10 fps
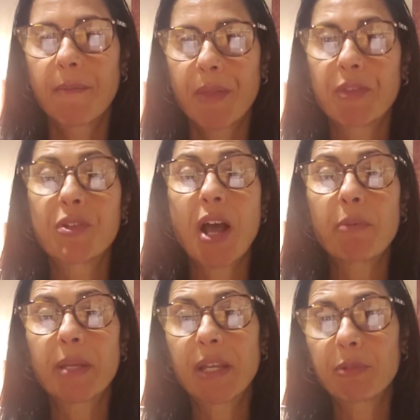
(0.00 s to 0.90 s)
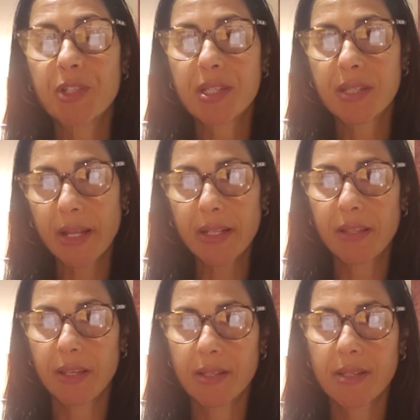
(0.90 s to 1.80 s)
and they're now being able to study
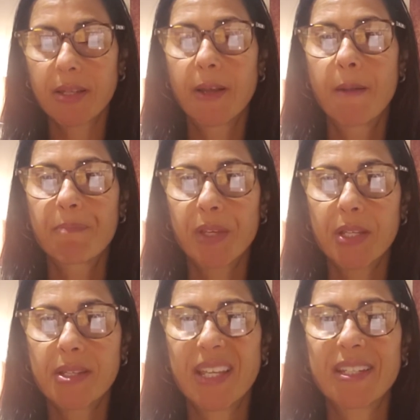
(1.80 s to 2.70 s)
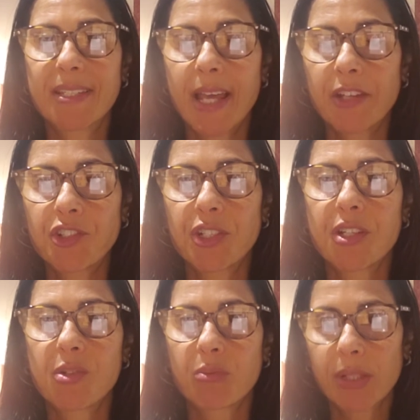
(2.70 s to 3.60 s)
this, is intention
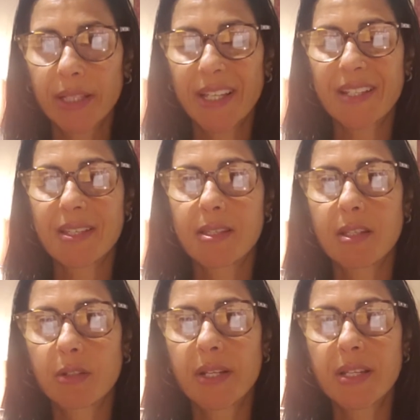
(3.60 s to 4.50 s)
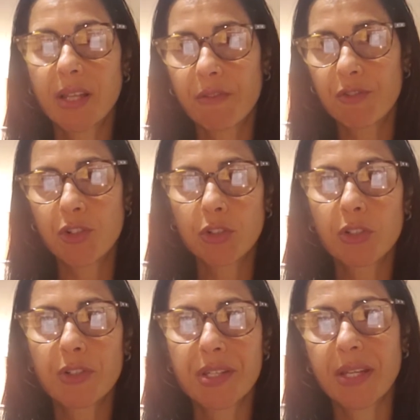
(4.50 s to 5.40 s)
is really a series of
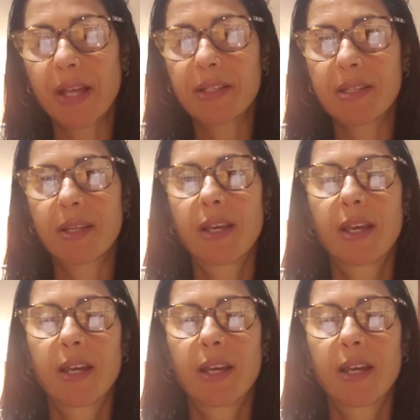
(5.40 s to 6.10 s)
neural sets,